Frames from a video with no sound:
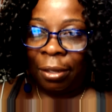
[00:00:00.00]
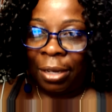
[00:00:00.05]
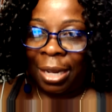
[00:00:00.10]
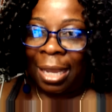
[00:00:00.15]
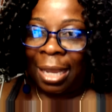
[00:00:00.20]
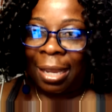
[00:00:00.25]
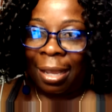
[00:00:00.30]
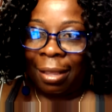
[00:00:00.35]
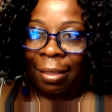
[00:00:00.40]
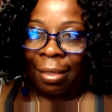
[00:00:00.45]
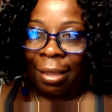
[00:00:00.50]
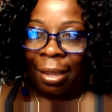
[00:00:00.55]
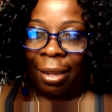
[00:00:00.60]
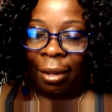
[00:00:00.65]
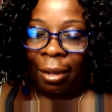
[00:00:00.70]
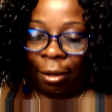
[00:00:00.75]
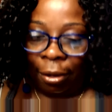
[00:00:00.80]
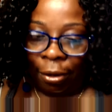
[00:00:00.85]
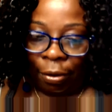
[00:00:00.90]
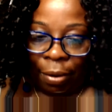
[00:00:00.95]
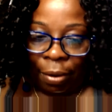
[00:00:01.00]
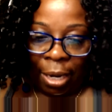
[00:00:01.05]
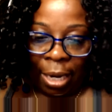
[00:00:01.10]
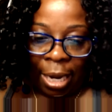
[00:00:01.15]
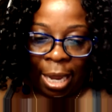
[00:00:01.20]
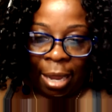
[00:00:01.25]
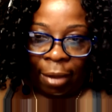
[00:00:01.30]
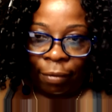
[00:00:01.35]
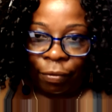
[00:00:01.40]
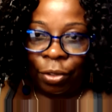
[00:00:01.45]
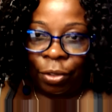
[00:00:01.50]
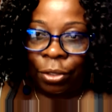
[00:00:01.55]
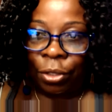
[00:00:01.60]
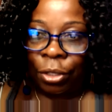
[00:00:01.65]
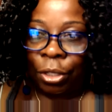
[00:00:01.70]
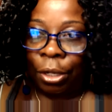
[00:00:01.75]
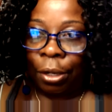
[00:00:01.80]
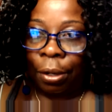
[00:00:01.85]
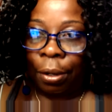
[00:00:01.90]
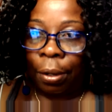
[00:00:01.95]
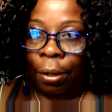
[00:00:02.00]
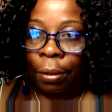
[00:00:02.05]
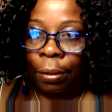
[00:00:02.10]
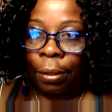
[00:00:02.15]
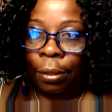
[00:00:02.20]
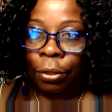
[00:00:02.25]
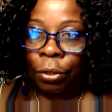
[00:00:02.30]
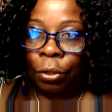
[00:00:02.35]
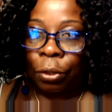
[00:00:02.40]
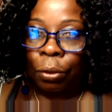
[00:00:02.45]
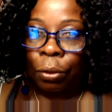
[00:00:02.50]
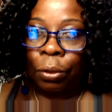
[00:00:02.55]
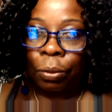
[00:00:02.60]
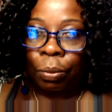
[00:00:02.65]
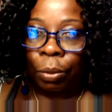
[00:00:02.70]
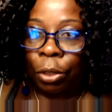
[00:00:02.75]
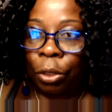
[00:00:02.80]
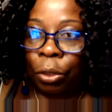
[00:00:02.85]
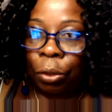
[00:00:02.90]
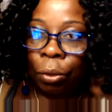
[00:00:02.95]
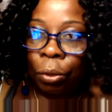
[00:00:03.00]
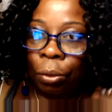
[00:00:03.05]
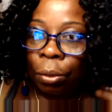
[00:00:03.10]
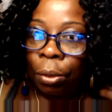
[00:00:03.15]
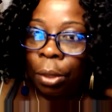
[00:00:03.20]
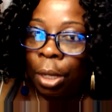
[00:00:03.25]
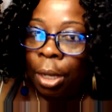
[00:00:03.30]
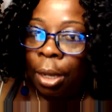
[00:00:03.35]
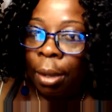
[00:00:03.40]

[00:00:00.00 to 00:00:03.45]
Like, I think, I have to share this news with you.